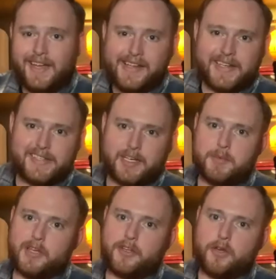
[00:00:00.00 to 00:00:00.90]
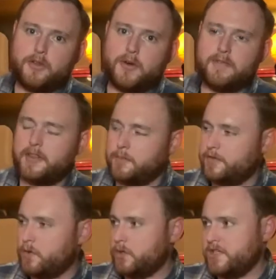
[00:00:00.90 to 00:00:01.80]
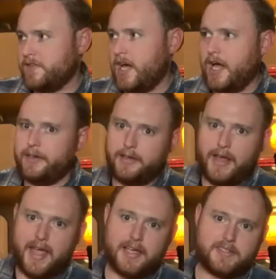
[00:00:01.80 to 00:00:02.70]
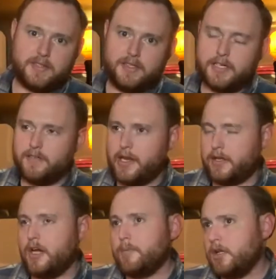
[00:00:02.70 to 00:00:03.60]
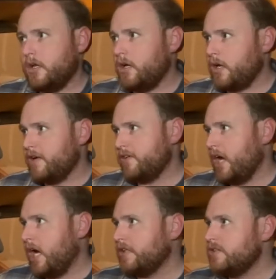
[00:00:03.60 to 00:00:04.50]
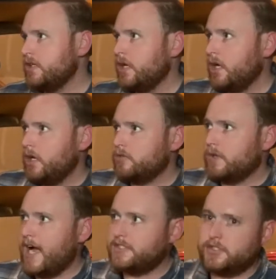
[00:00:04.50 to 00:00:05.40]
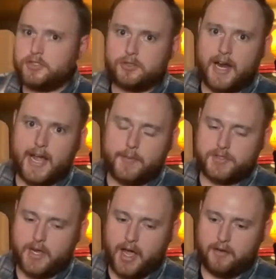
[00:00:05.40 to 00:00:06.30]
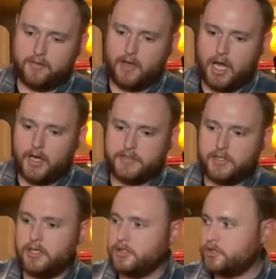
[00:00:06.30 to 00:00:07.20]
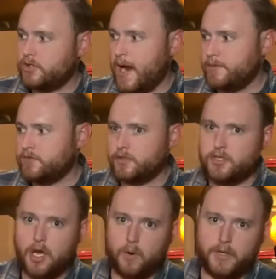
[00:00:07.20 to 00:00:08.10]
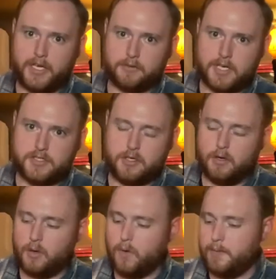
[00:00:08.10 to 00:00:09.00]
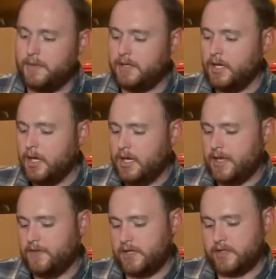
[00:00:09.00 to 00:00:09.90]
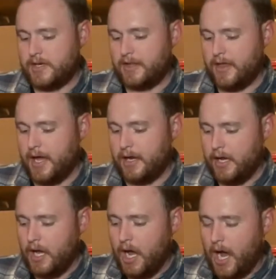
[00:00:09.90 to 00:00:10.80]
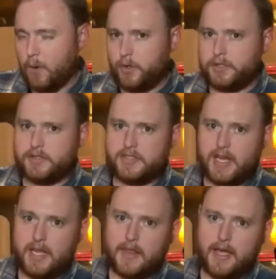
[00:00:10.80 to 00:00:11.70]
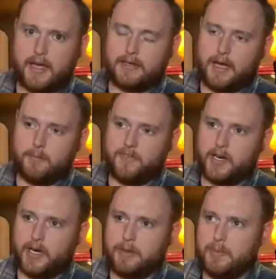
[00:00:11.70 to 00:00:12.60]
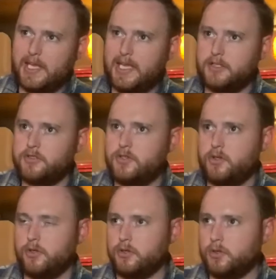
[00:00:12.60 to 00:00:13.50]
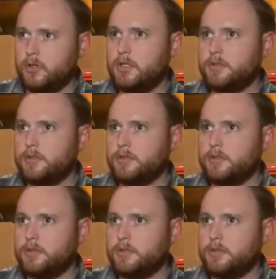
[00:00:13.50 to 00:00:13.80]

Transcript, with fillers: Like I said, I'm not going to go through everything, but of course I've got an axe in here, I've got a come along, I've got ratchet straps, I've got straps for towing and rescue equipment and things like that. I wouldn't say that I'm very big into